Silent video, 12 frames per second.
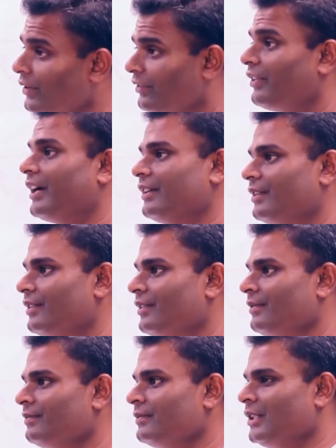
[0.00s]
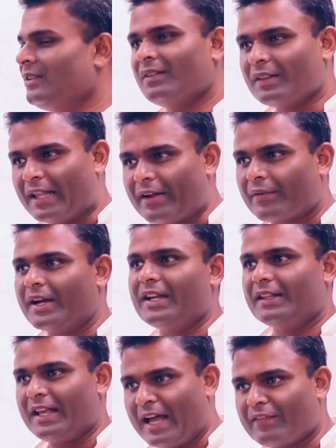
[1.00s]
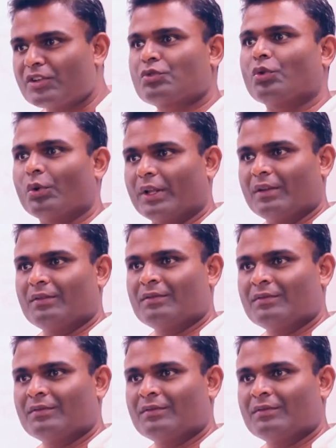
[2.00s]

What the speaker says: refined. They're ready, they have a story,